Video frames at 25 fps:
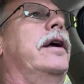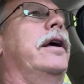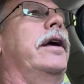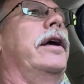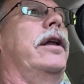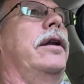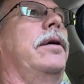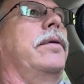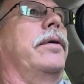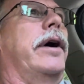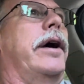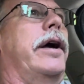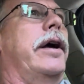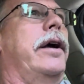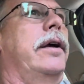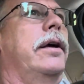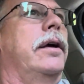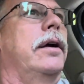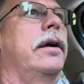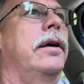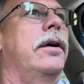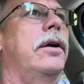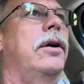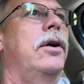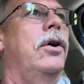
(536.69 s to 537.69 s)
Anyway,
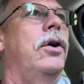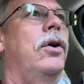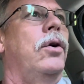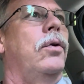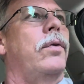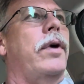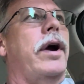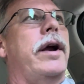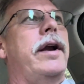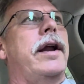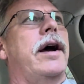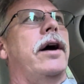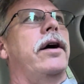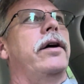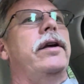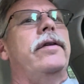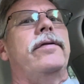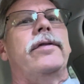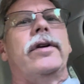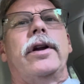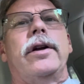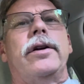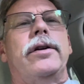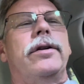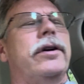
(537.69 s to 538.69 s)
right now,
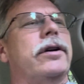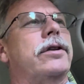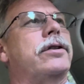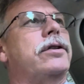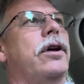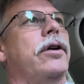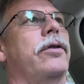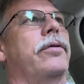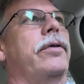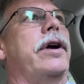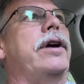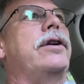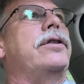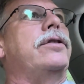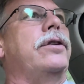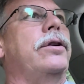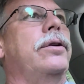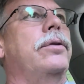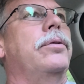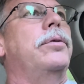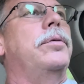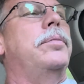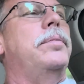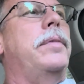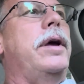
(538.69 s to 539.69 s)
even under acceleration,
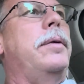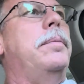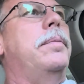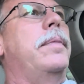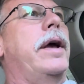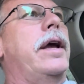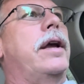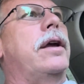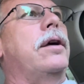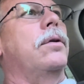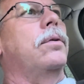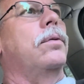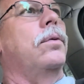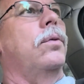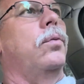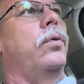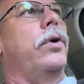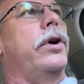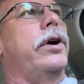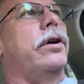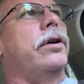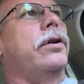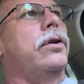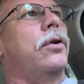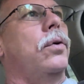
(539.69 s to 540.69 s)
it would be making a
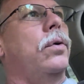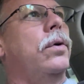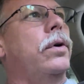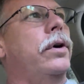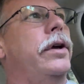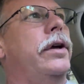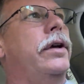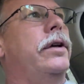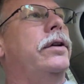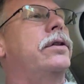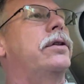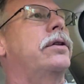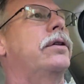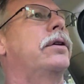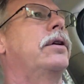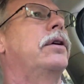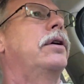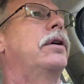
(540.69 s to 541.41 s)
weird noise.